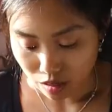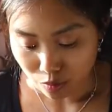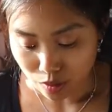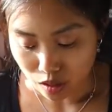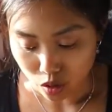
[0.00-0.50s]

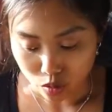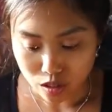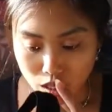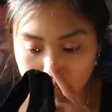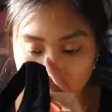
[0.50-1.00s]
I'll be
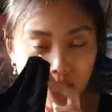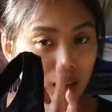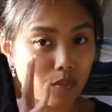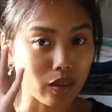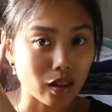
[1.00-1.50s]
using
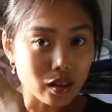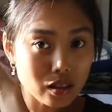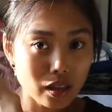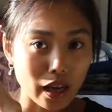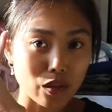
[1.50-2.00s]

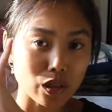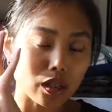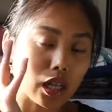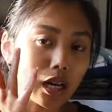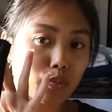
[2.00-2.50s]
this Calvin
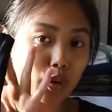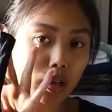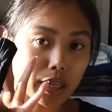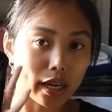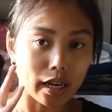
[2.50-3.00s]
Klein
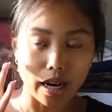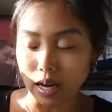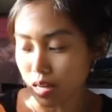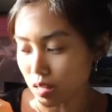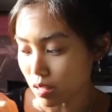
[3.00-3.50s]
bralette
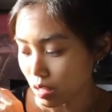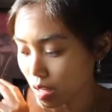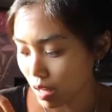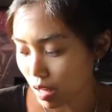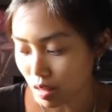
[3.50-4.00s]
as
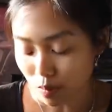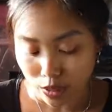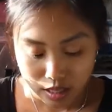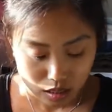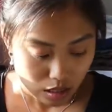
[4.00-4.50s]
the
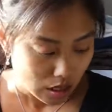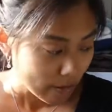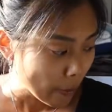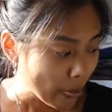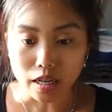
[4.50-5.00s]
base.
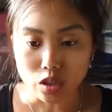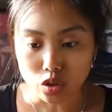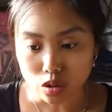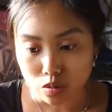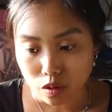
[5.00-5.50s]
I
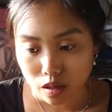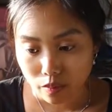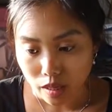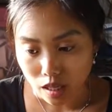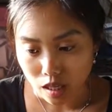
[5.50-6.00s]
do want to
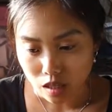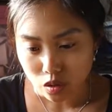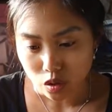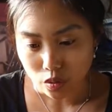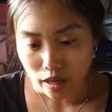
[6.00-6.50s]
make
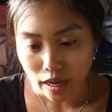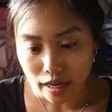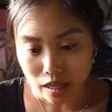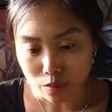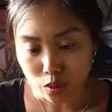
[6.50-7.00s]
it so that
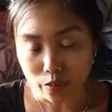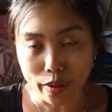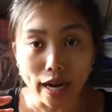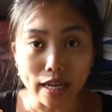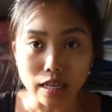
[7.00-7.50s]
I can put
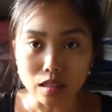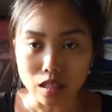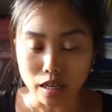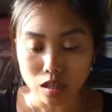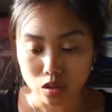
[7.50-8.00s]
padding
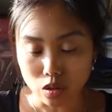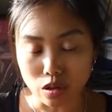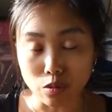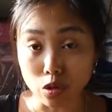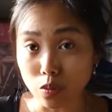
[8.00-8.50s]
inside it, so
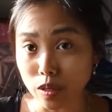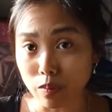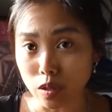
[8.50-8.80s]
it will be